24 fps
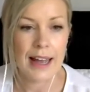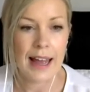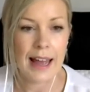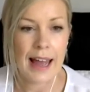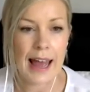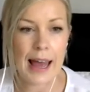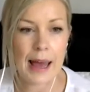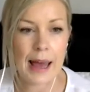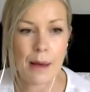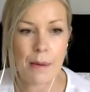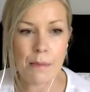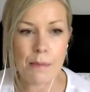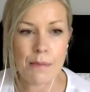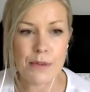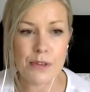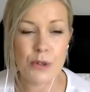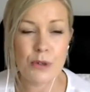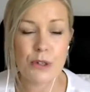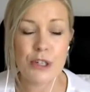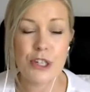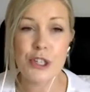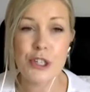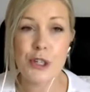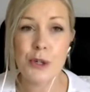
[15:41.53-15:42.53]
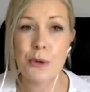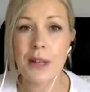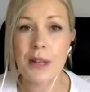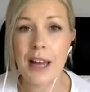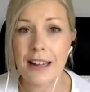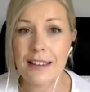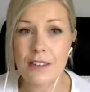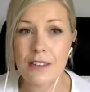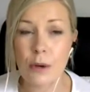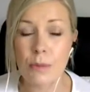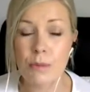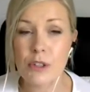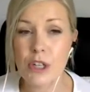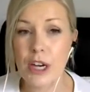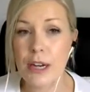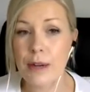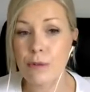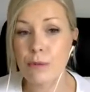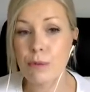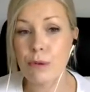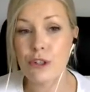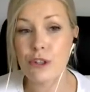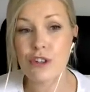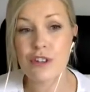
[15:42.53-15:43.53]
Um, so to do that,
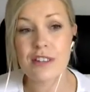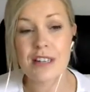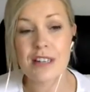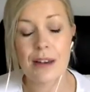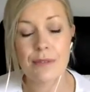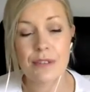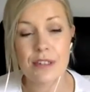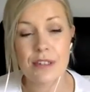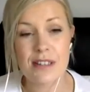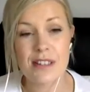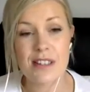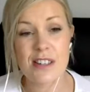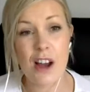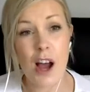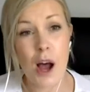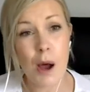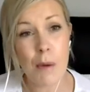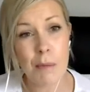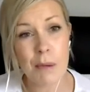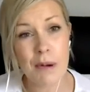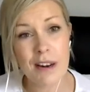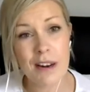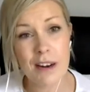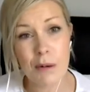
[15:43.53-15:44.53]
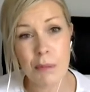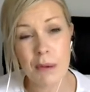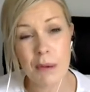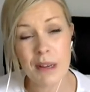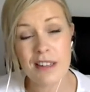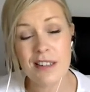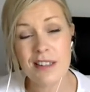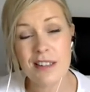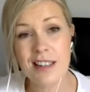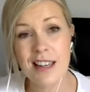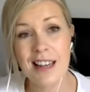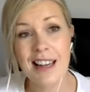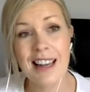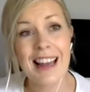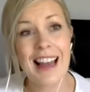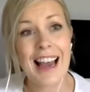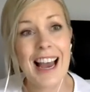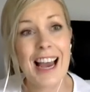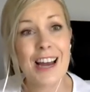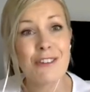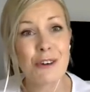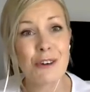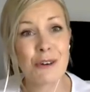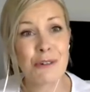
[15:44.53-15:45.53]
sometimes we just have to stop a little bit
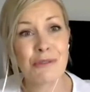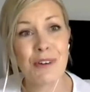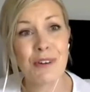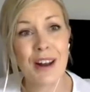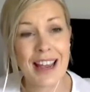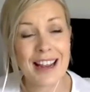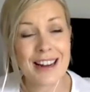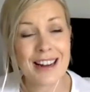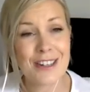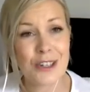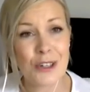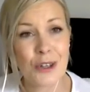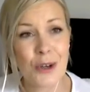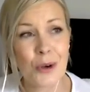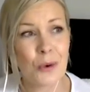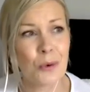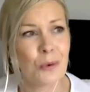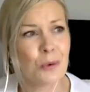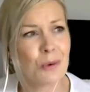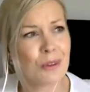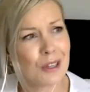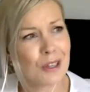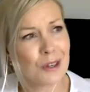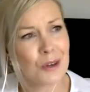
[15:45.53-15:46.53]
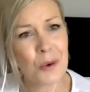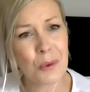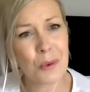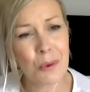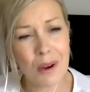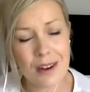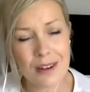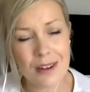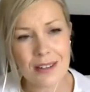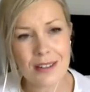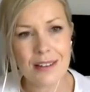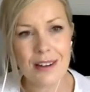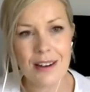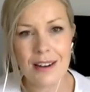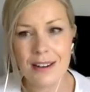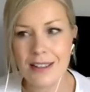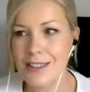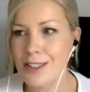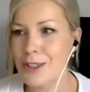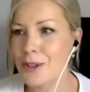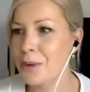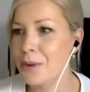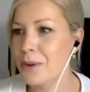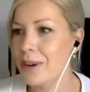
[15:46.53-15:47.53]
and reflect and go, you know what, God,
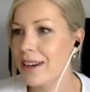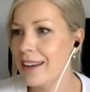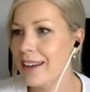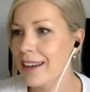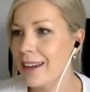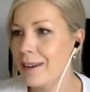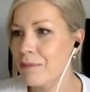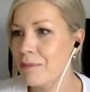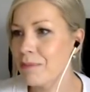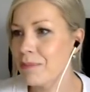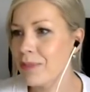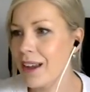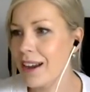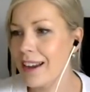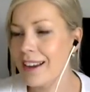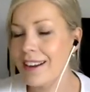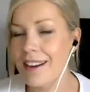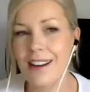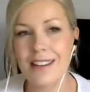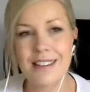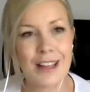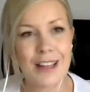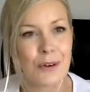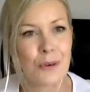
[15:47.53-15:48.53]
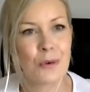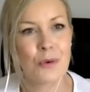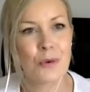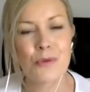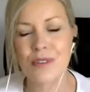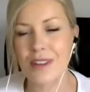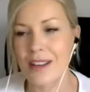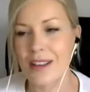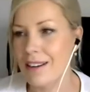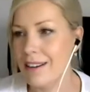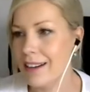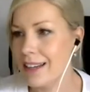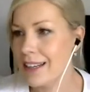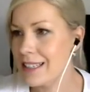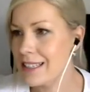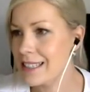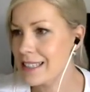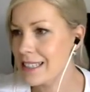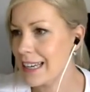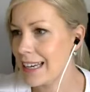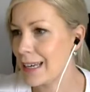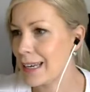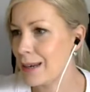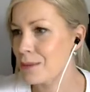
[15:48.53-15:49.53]
you know, I um I got that over the line
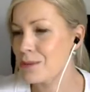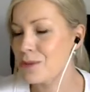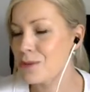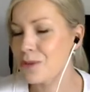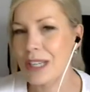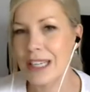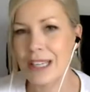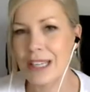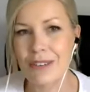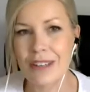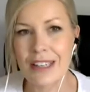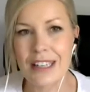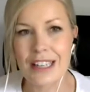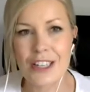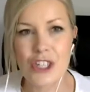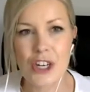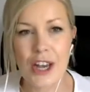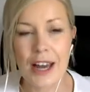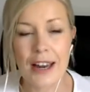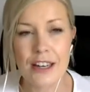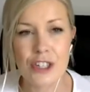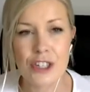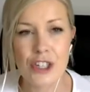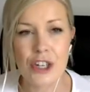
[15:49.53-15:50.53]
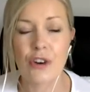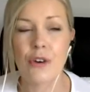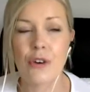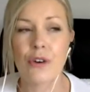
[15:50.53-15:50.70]
today and it was really, really challenging.